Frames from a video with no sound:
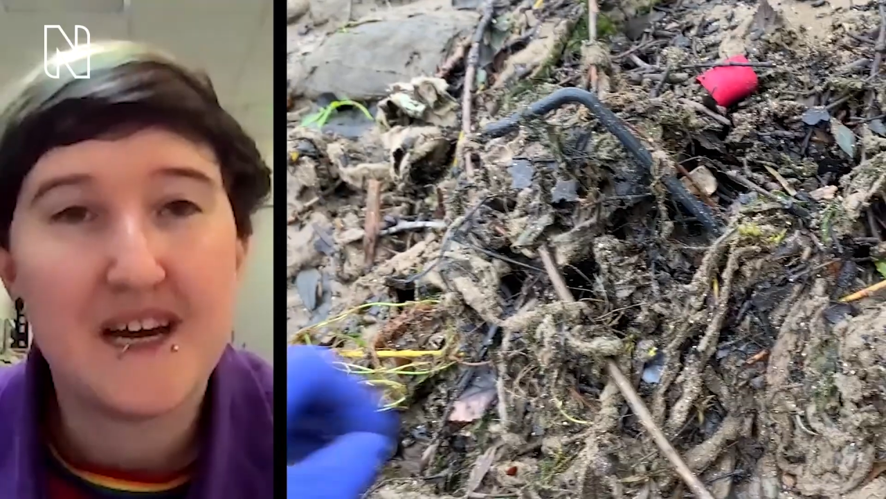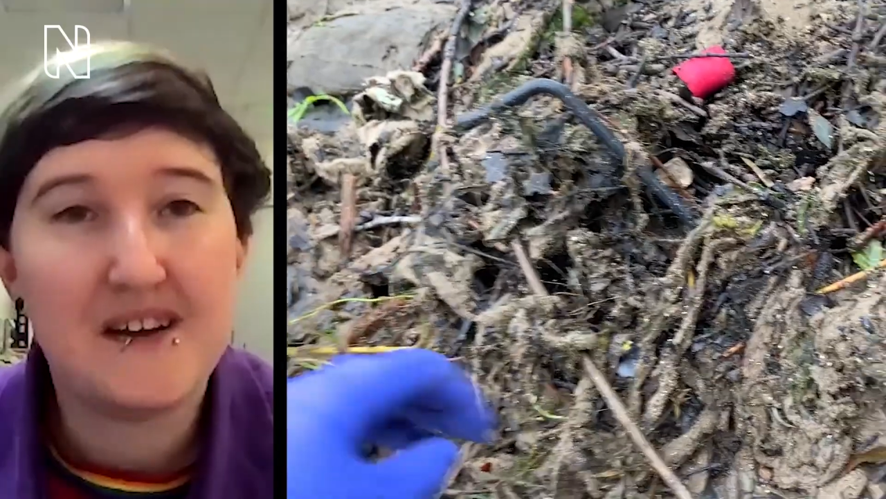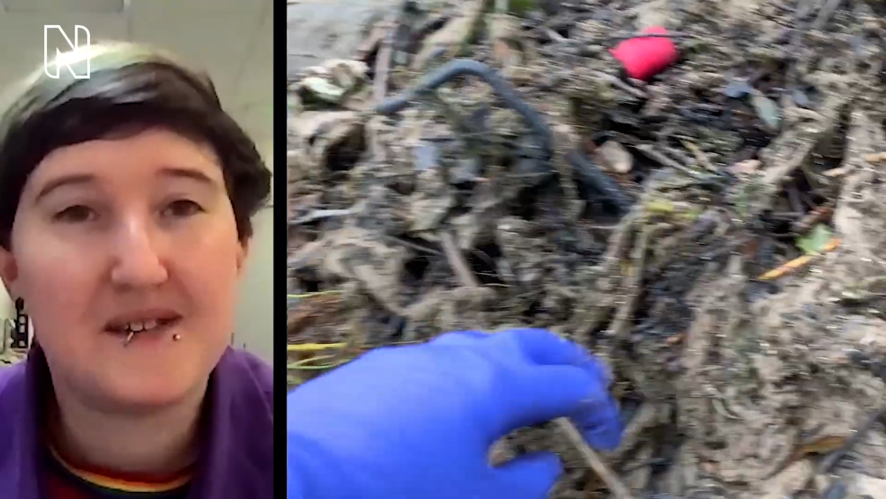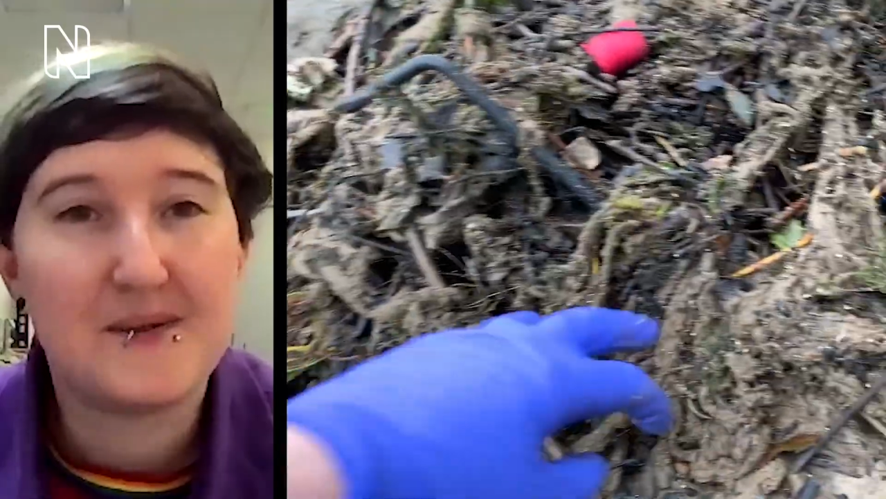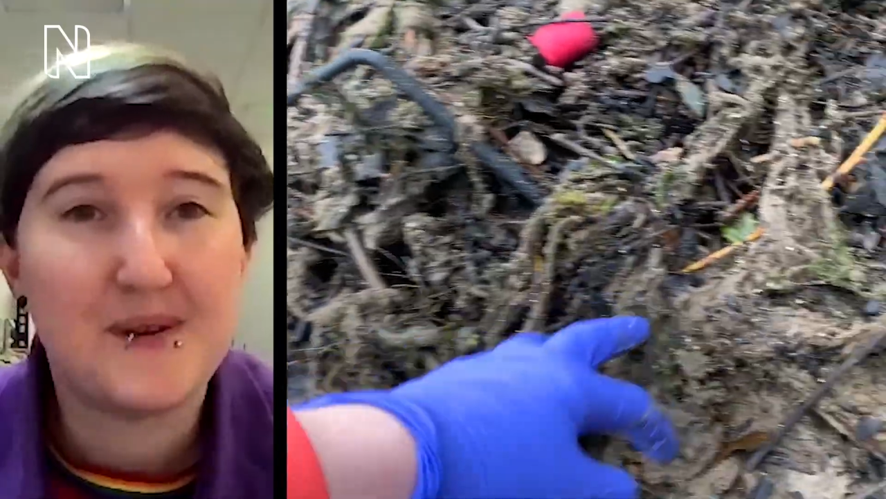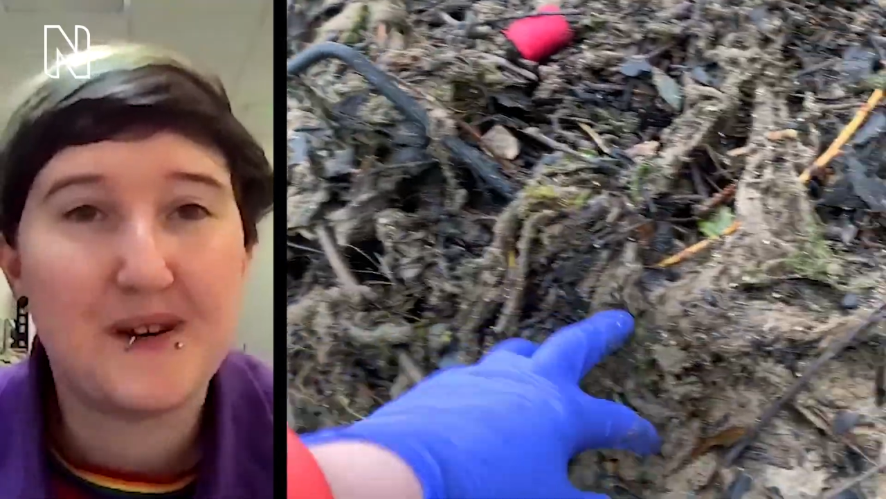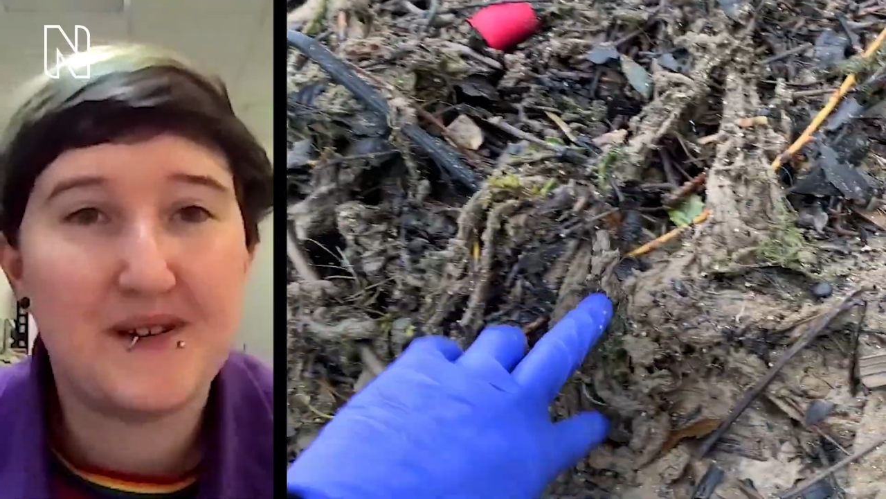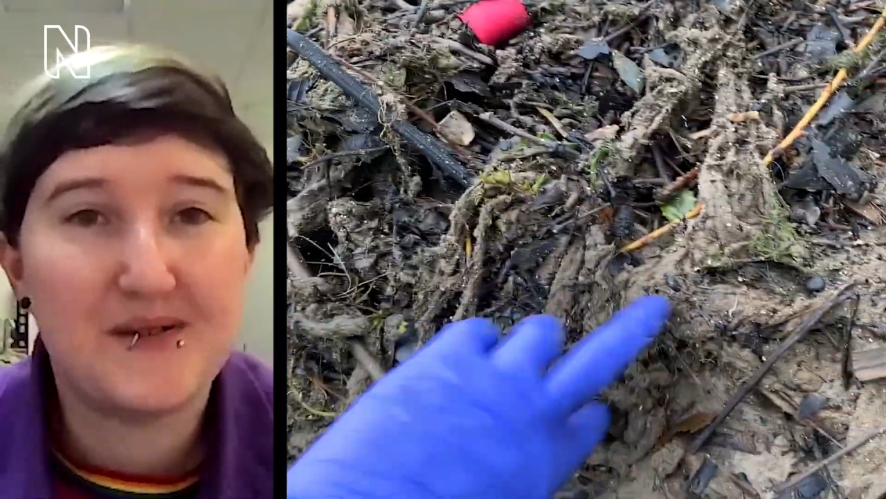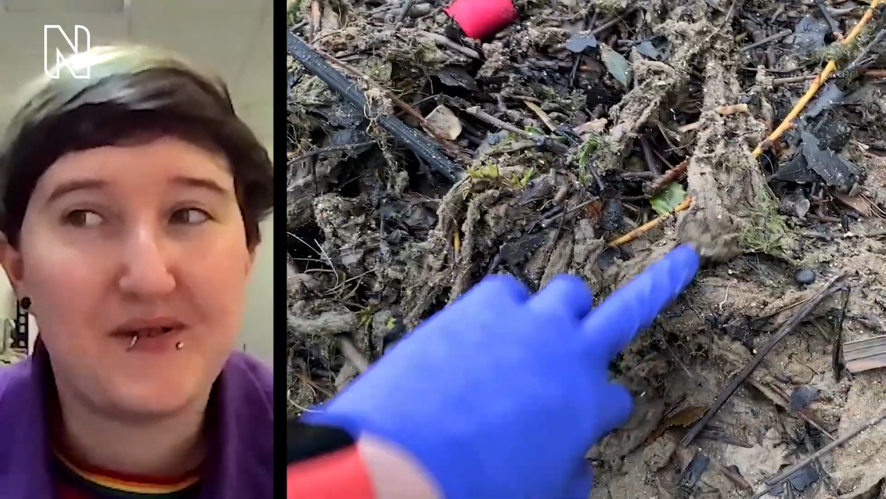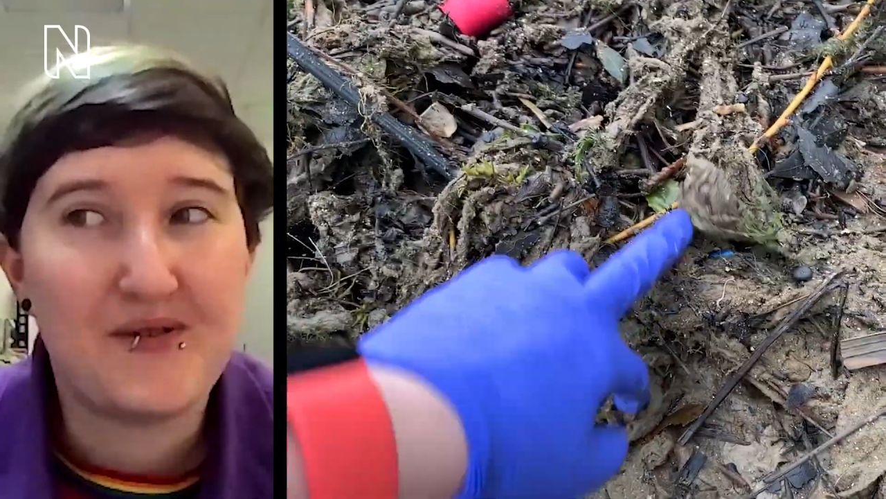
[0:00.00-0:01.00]
Yeah, it's one
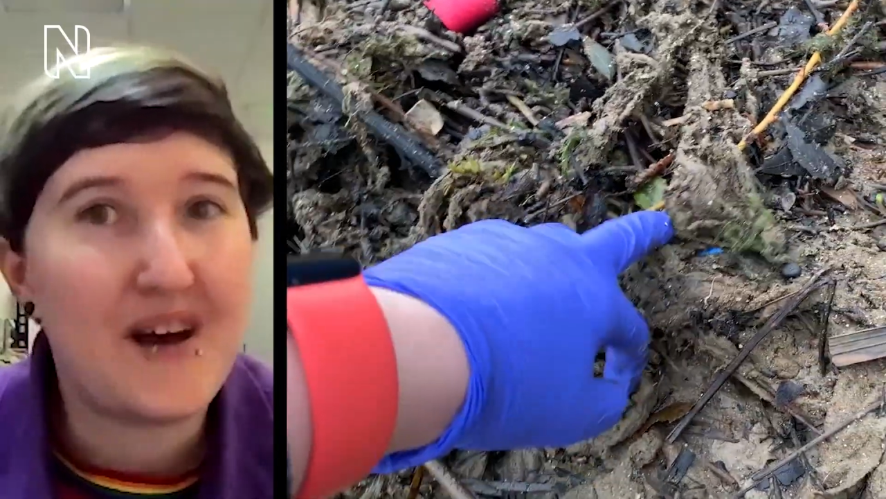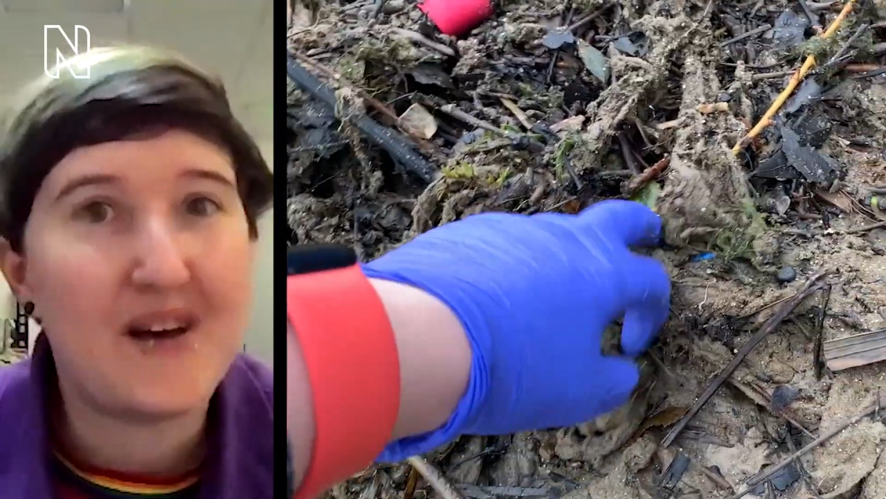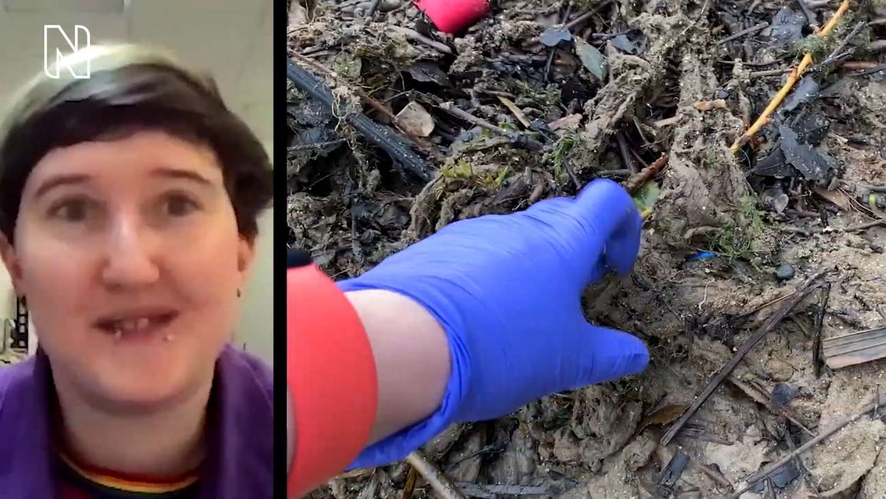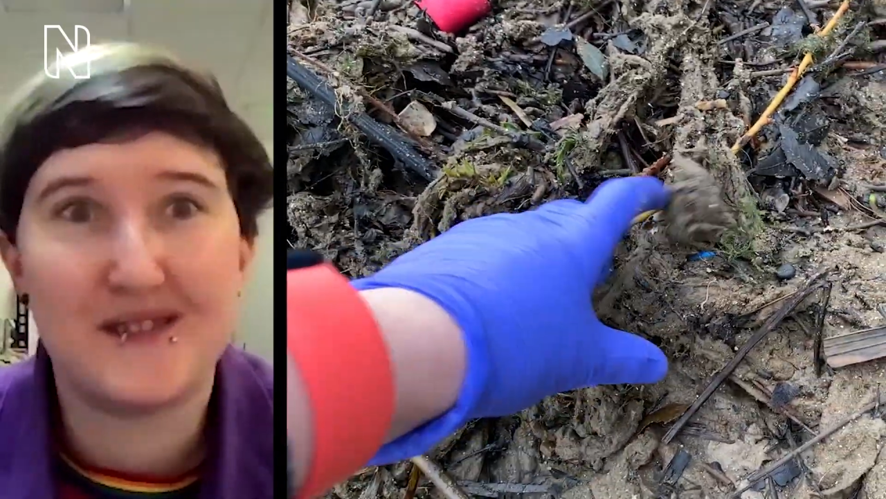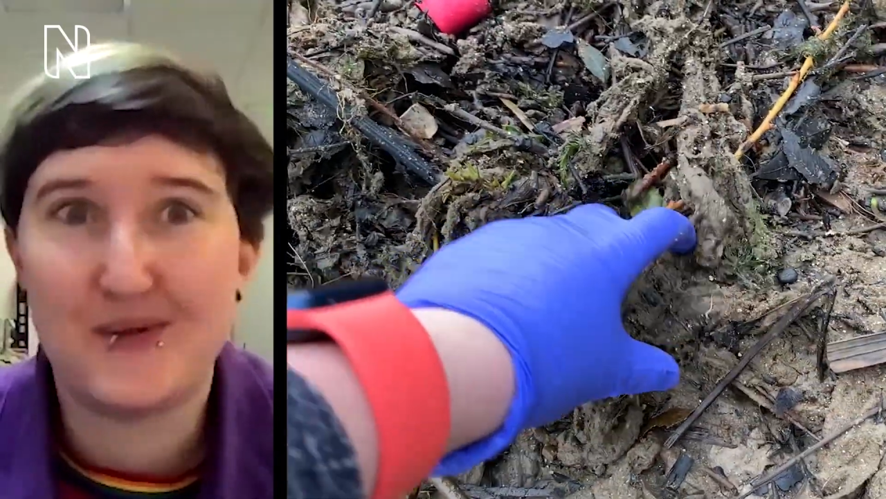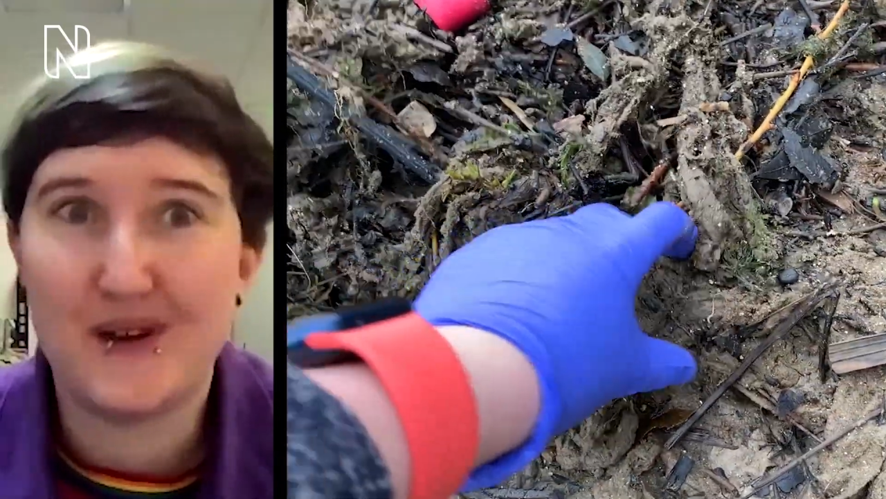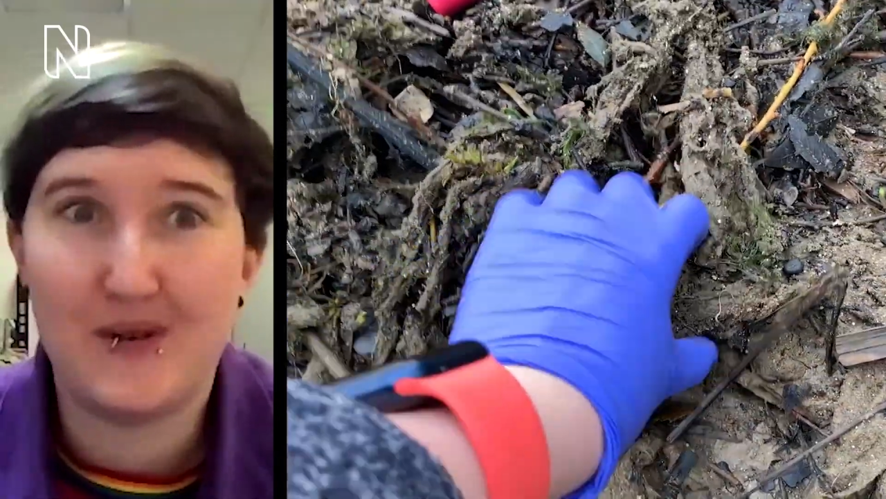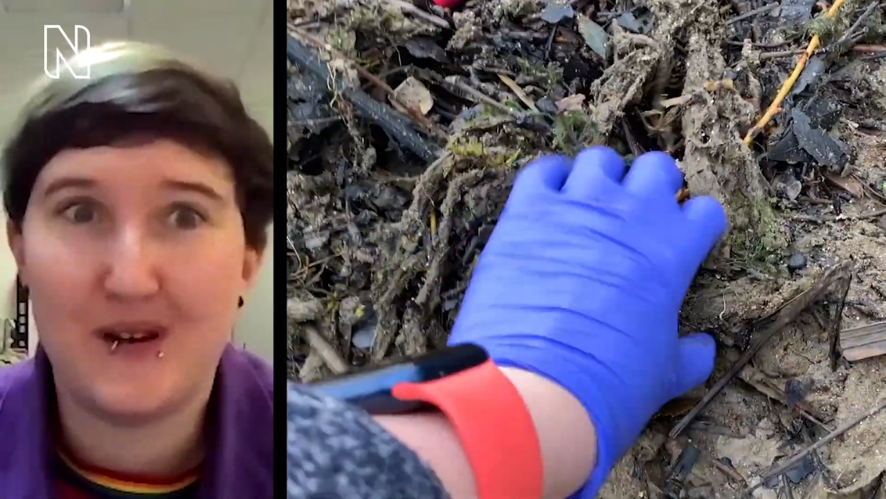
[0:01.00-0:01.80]
of thousands of wet